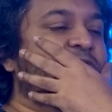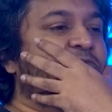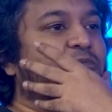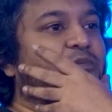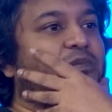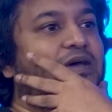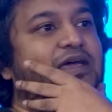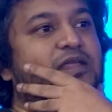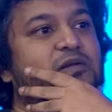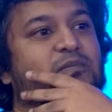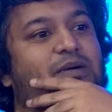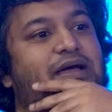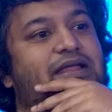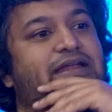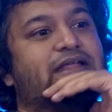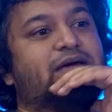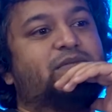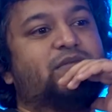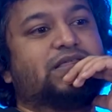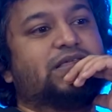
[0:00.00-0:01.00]
Man,
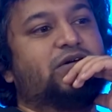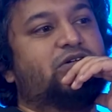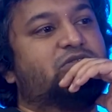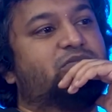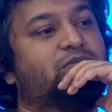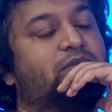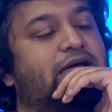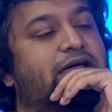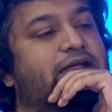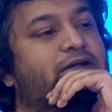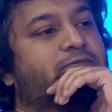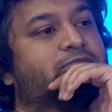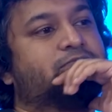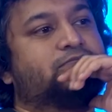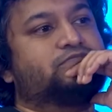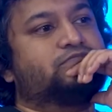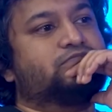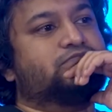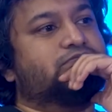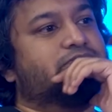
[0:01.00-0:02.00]
pandemic, that was mad.
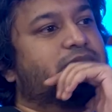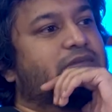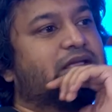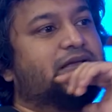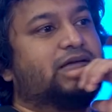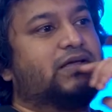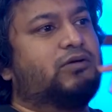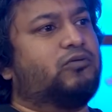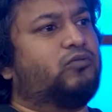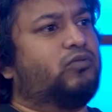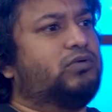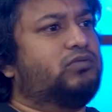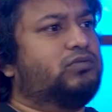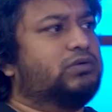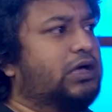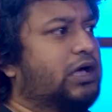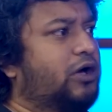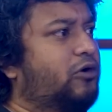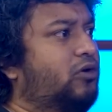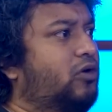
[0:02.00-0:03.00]

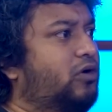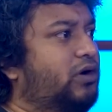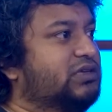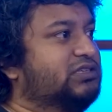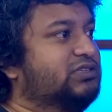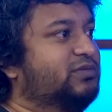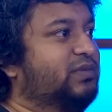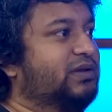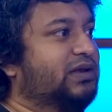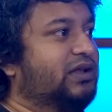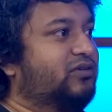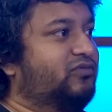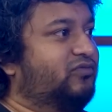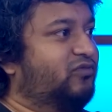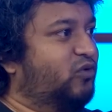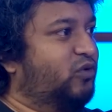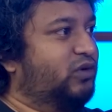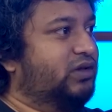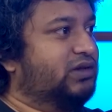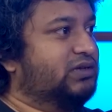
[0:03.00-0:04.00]
How long has it been now?
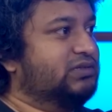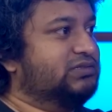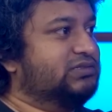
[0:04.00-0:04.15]
4 years